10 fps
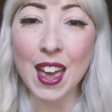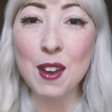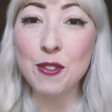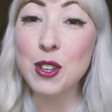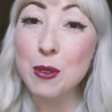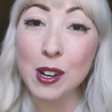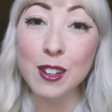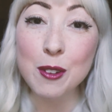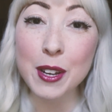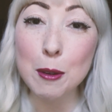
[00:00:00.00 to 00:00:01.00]
If you
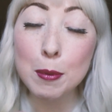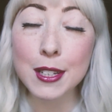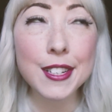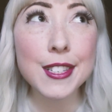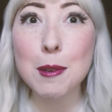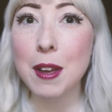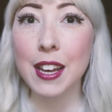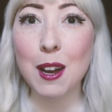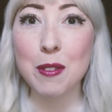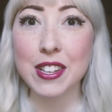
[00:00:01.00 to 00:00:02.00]
are new here, please come
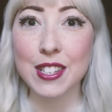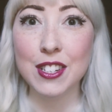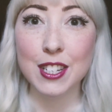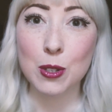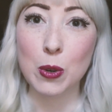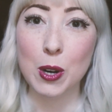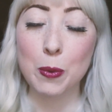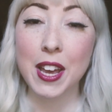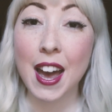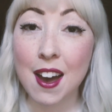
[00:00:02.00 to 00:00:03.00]
hang out with us on Discord.
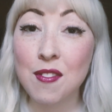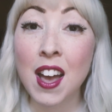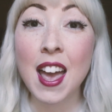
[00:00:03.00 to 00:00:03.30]
We have